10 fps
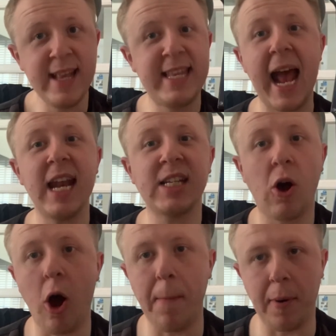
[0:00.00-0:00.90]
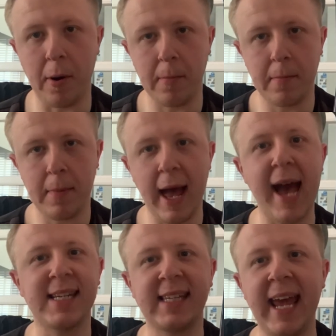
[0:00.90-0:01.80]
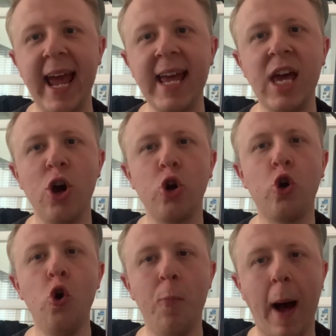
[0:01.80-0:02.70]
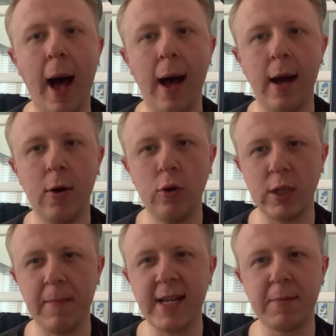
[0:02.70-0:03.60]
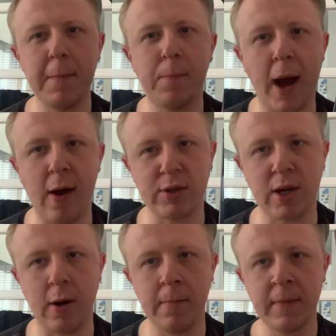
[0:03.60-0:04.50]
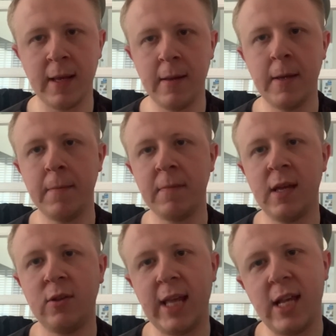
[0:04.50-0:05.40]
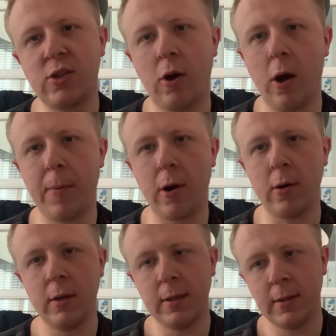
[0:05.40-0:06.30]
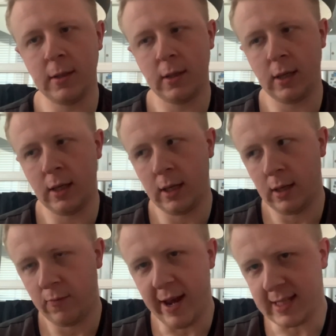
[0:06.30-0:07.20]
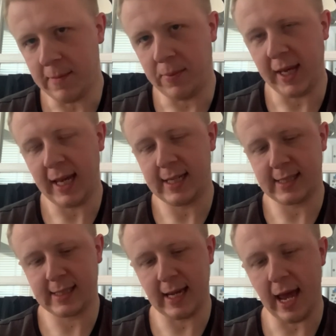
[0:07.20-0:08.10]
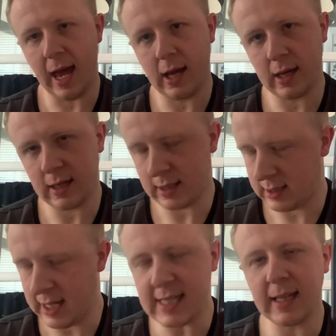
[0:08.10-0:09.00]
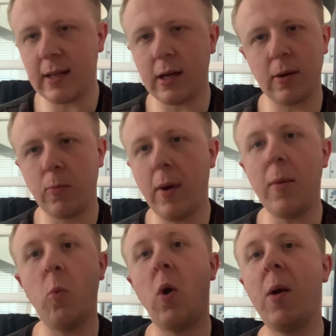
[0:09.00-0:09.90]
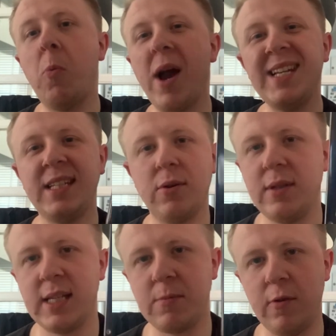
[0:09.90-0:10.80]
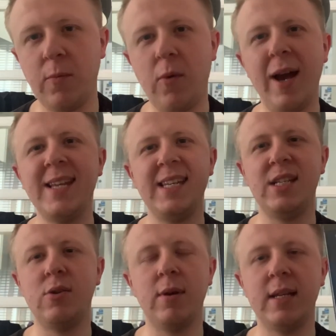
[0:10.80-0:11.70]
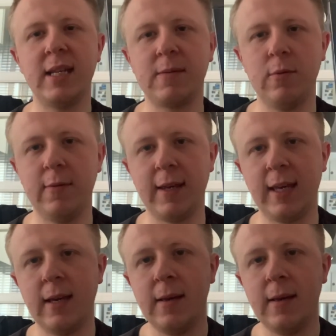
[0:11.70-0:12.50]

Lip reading: Dennis Hopper as King Koopa, who is meant to be Bowser. Dennis Hopper, rest in peace. What is he doing in this movie?